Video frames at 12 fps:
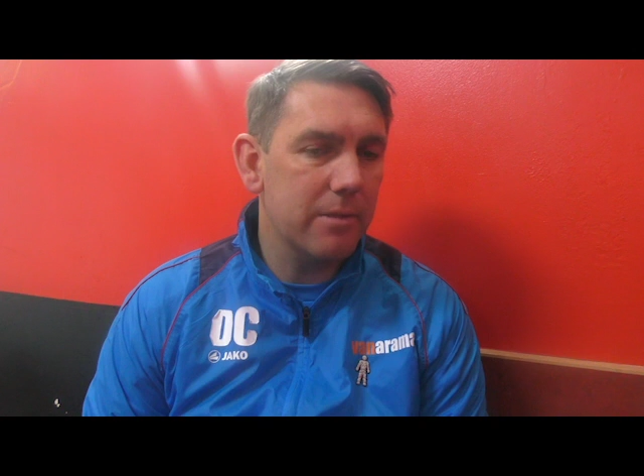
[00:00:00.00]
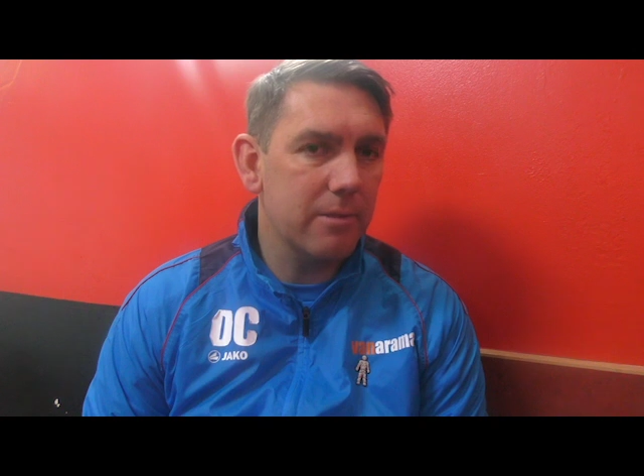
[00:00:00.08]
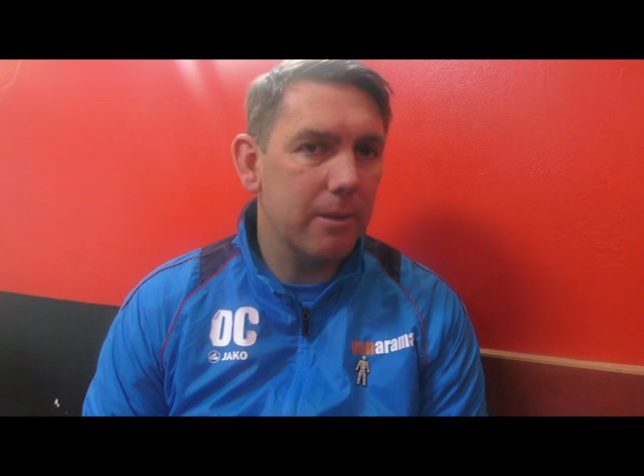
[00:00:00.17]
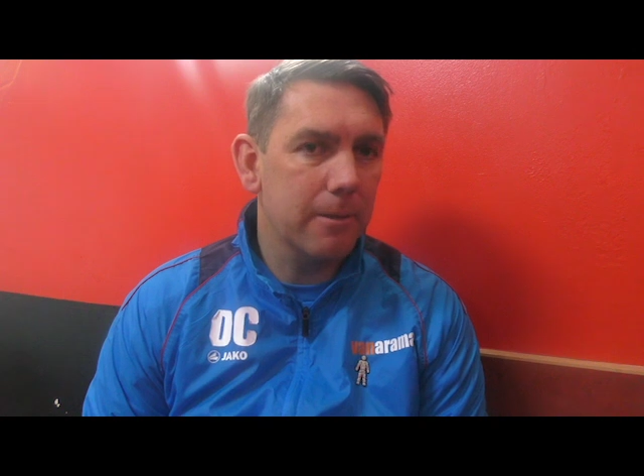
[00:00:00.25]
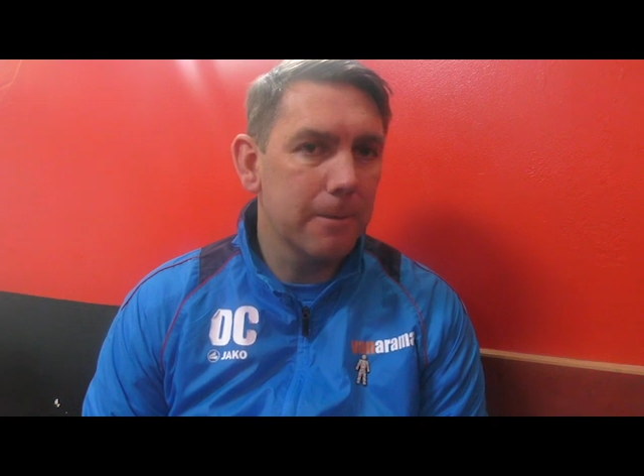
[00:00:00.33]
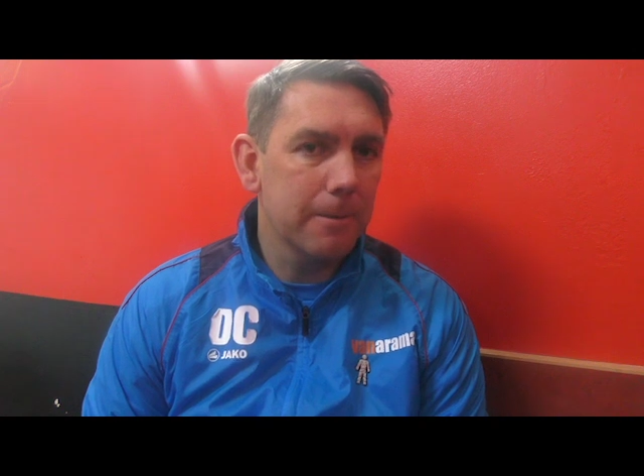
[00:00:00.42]

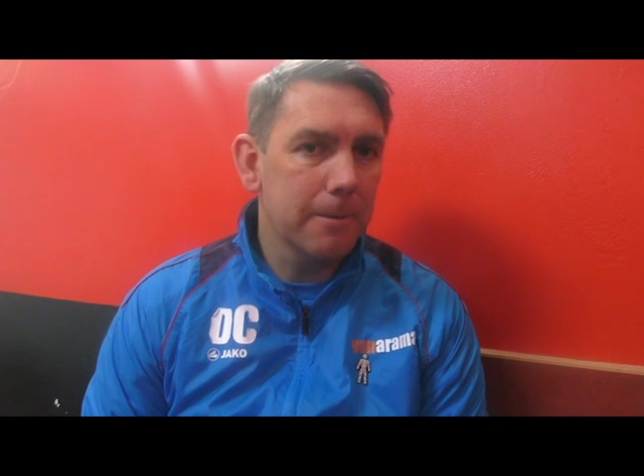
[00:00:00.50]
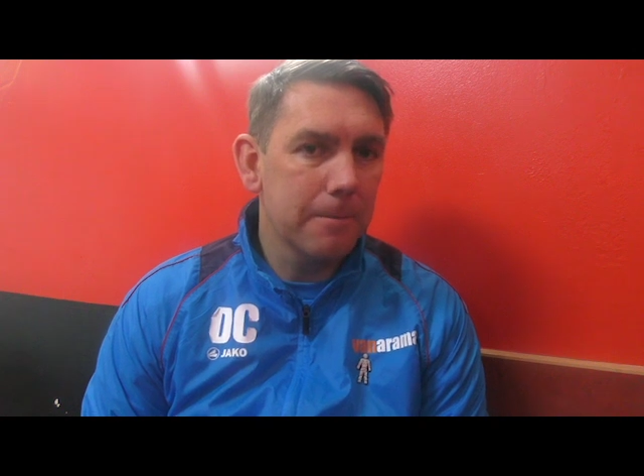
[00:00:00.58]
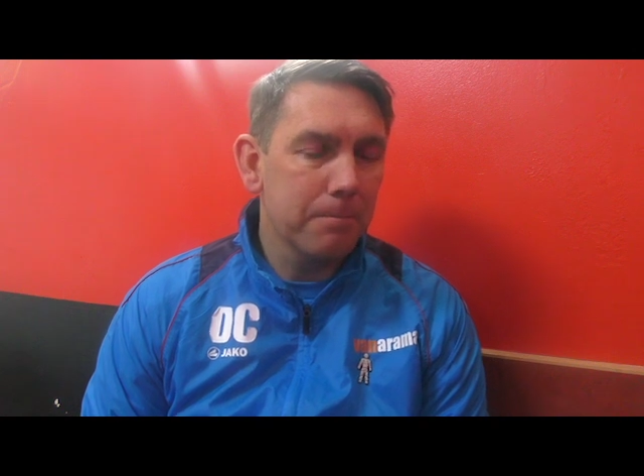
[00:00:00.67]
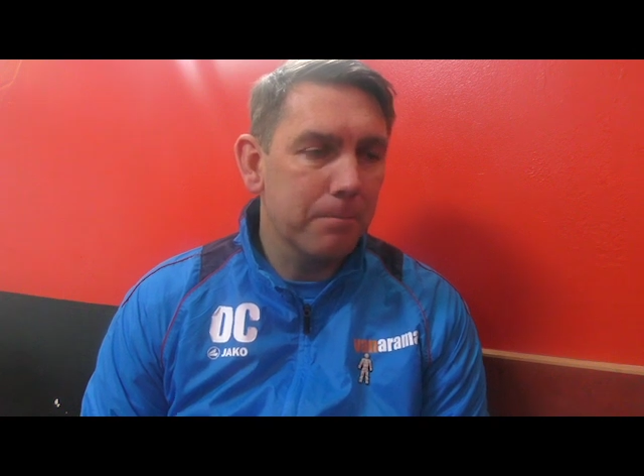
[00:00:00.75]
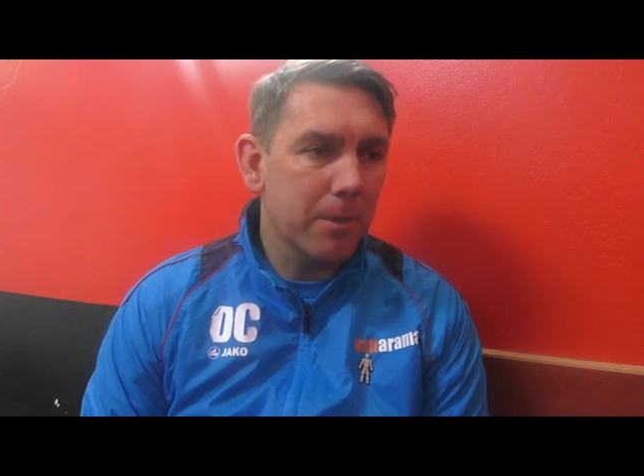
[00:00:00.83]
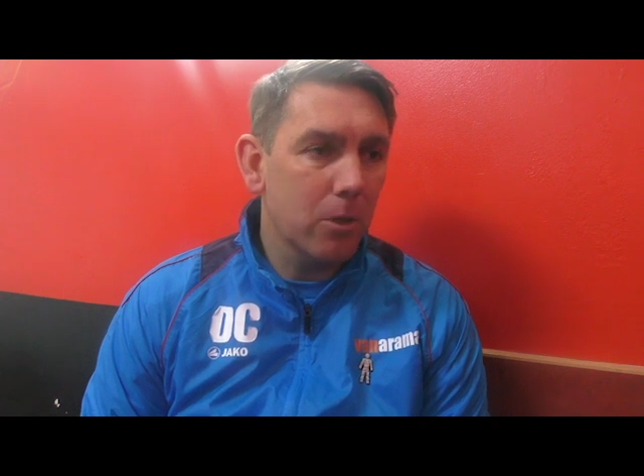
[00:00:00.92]

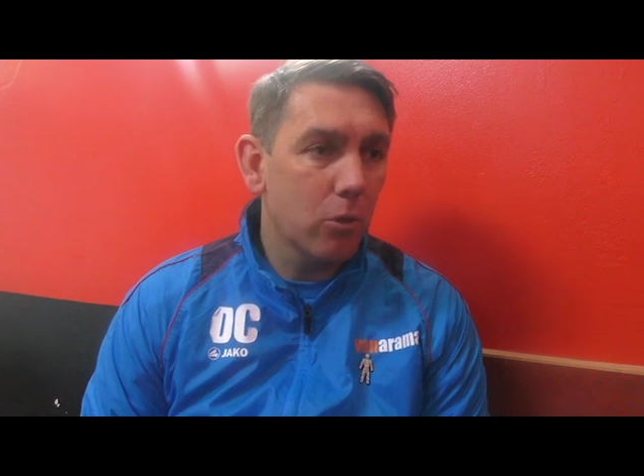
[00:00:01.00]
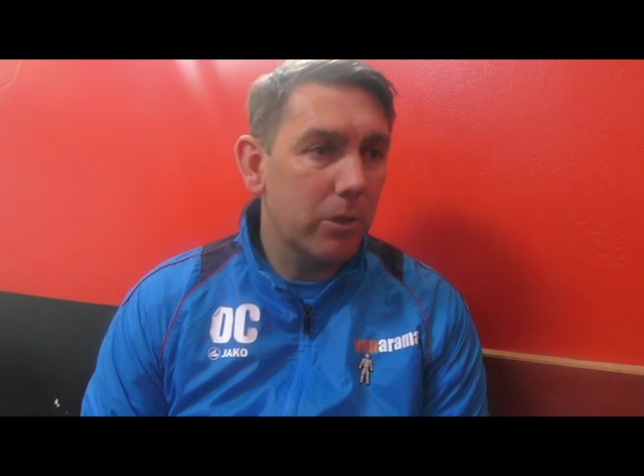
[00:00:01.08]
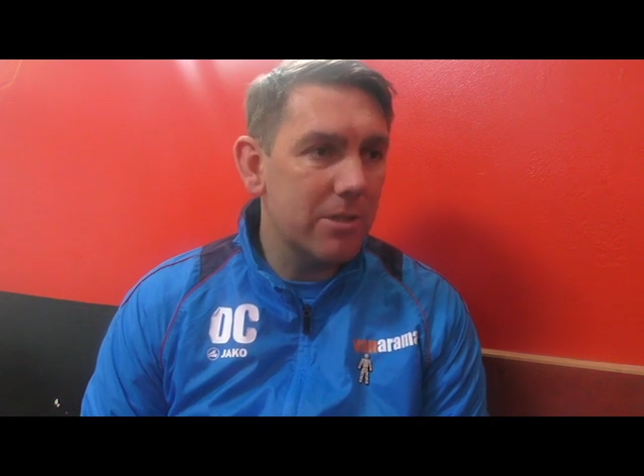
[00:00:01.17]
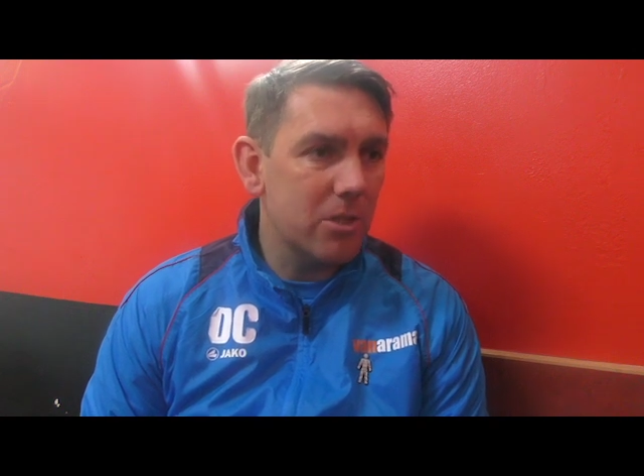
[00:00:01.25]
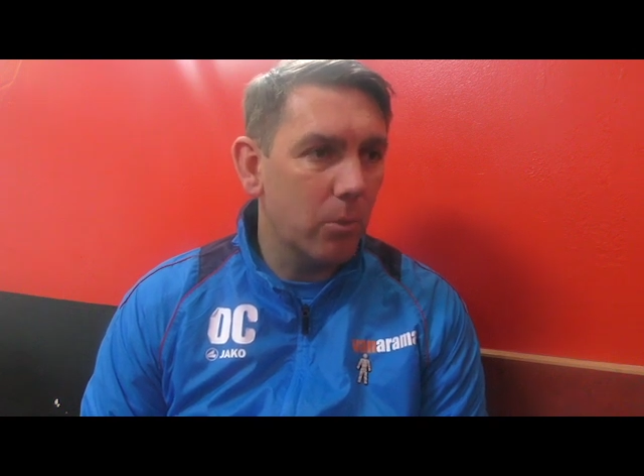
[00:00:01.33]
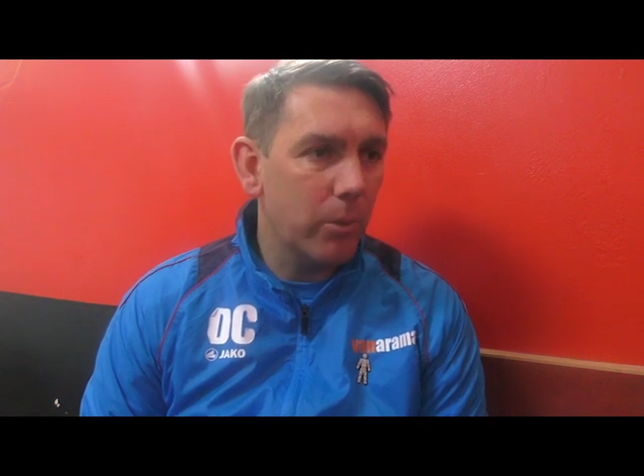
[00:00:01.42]

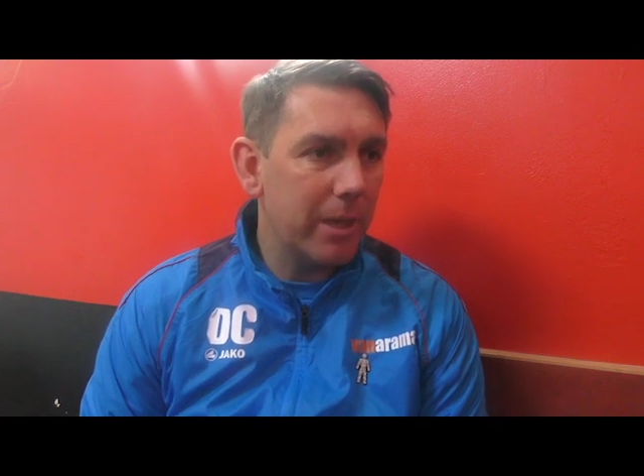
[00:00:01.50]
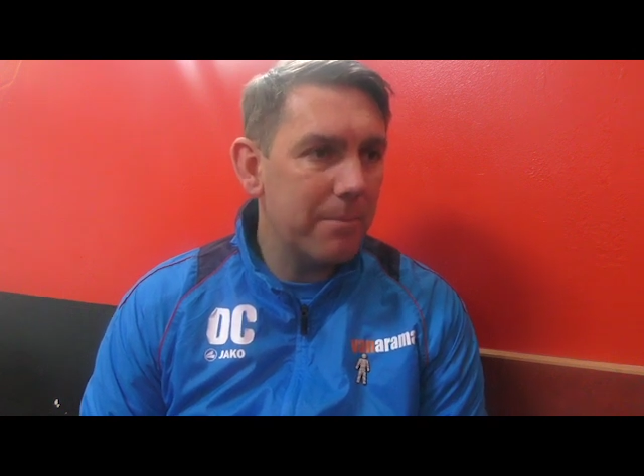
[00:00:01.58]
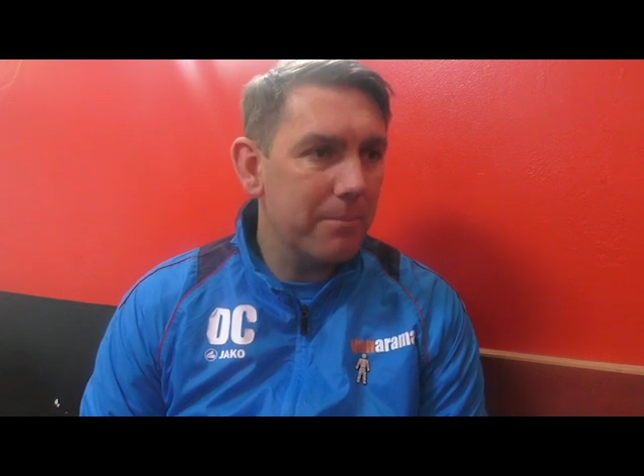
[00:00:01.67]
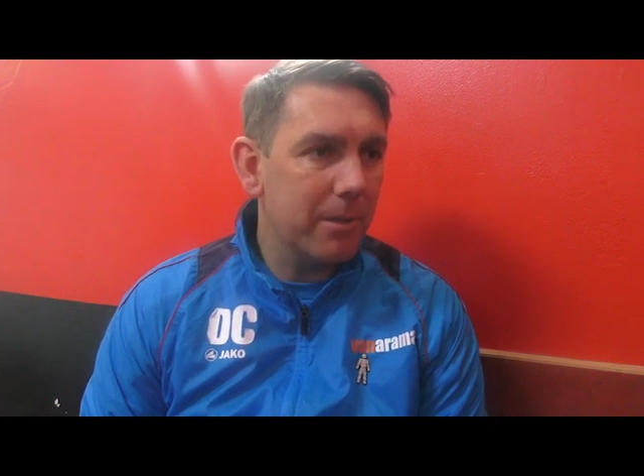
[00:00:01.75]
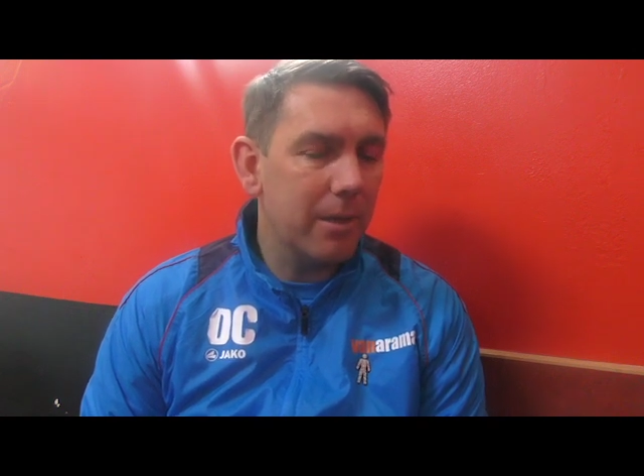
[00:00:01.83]
to win.